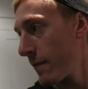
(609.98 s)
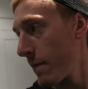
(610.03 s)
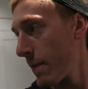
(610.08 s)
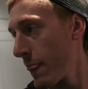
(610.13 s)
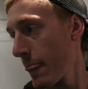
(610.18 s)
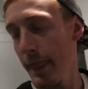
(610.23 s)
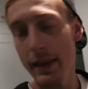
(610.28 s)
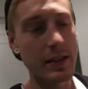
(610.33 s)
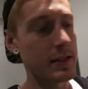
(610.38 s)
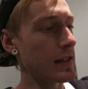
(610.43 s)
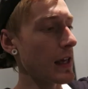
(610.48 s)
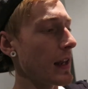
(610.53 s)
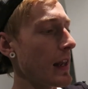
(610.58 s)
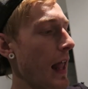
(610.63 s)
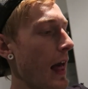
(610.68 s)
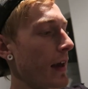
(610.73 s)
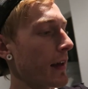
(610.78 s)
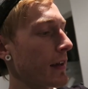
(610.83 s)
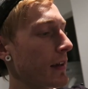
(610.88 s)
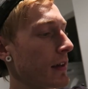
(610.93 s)

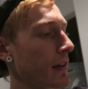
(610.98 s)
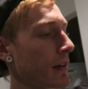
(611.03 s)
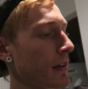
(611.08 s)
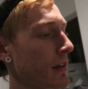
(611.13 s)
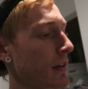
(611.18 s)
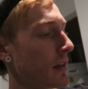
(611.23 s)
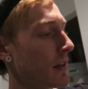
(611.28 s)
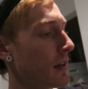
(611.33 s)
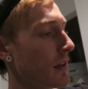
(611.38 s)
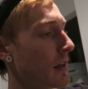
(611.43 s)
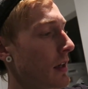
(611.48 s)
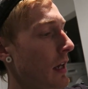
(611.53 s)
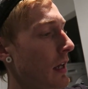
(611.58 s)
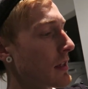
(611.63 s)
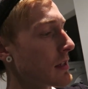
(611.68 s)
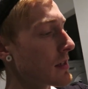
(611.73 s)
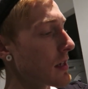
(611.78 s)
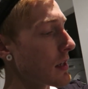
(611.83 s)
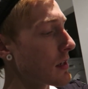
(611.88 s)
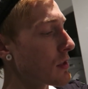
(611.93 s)
Senlak.
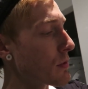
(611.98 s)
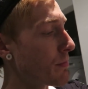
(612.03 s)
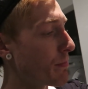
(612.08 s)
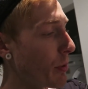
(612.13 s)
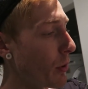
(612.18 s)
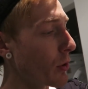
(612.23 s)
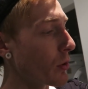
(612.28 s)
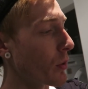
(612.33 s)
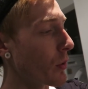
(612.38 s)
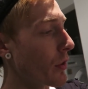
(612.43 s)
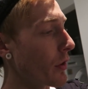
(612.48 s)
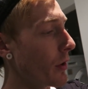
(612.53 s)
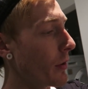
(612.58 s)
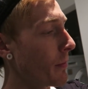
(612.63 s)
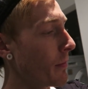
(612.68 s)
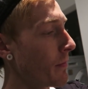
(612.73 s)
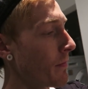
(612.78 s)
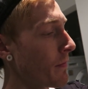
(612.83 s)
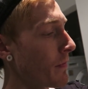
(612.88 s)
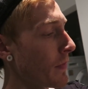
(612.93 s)
It's said to boil
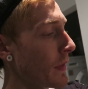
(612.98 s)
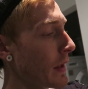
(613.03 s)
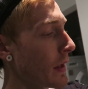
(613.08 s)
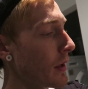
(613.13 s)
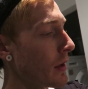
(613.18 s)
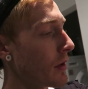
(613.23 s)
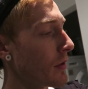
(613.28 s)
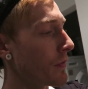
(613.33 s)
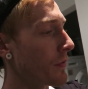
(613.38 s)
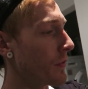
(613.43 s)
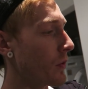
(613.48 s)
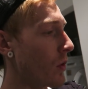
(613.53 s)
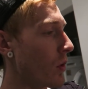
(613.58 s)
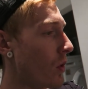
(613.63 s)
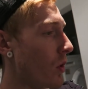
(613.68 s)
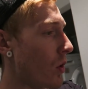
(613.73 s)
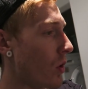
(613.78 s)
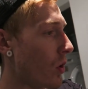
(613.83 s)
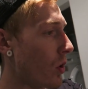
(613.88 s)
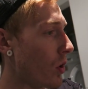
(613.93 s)
them
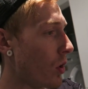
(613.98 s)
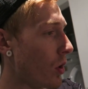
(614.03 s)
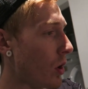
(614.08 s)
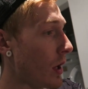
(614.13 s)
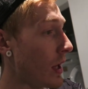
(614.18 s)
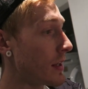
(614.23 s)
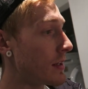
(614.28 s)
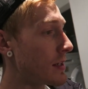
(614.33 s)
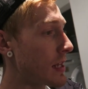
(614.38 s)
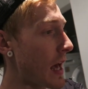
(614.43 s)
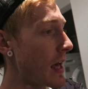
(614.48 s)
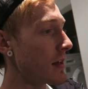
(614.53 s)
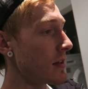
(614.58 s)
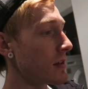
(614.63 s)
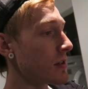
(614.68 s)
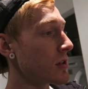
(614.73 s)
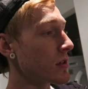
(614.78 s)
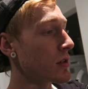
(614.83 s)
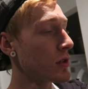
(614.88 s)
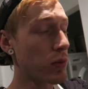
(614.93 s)
for
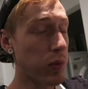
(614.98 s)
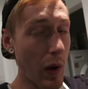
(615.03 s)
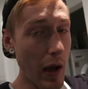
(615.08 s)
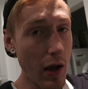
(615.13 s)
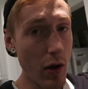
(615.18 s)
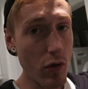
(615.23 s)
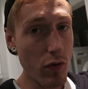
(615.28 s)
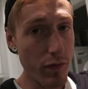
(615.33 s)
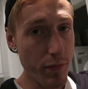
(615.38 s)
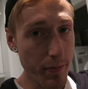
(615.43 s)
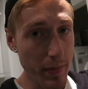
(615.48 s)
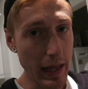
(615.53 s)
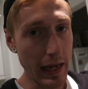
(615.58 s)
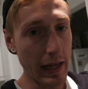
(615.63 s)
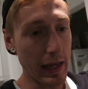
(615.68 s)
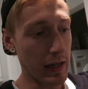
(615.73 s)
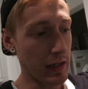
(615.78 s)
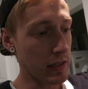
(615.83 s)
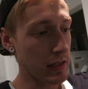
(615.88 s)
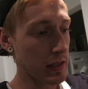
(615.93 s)
10 to 12
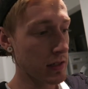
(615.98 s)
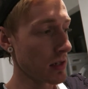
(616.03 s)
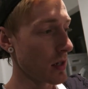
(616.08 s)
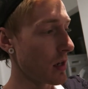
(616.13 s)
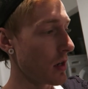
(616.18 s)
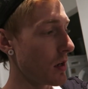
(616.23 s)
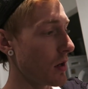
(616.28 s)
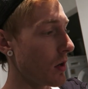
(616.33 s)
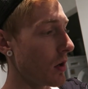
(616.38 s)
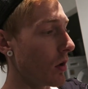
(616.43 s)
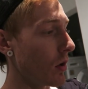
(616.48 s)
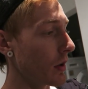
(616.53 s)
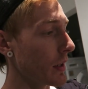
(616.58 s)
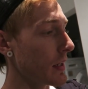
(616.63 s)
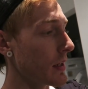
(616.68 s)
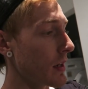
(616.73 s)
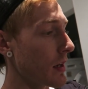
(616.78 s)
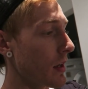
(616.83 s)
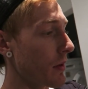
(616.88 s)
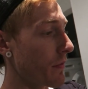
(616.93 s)
minutes.
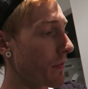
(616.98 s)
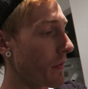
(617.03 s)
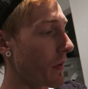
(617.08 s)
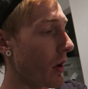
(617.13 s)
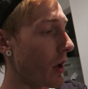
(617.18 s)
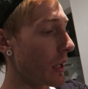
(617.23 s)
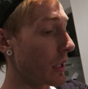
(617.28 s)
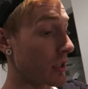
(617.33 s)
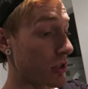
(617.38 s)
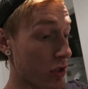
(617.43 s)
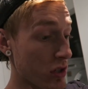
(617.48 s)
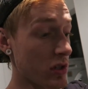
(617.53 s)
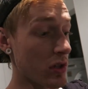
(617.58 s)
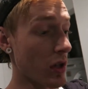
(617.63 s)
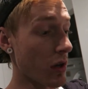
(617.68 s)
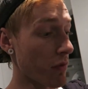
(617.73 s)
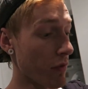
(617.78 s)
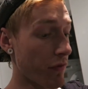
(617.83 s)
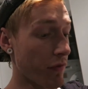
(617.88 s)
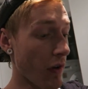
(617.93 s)
Holly did it for like
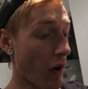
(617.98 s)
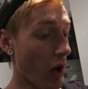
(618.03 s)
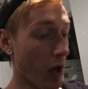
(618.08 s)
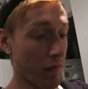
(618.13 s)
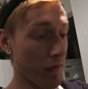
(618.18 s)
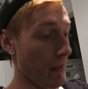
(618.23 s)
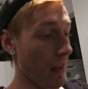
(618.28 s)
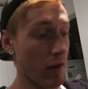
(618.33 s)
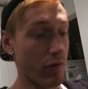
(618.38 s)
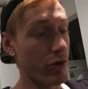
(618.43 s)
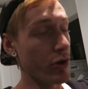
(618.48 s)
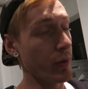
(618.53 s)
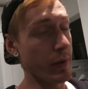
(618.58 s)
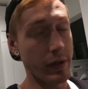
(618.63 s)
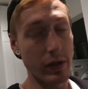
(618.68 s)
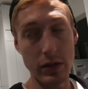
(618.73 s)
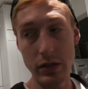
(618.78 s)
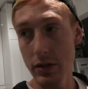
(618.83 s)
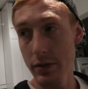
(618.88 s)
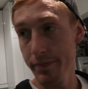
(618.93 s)
just over 5 and they're
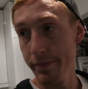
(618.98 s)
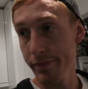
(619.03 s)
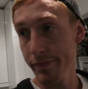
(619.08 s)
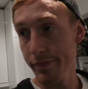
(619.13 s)
ruined.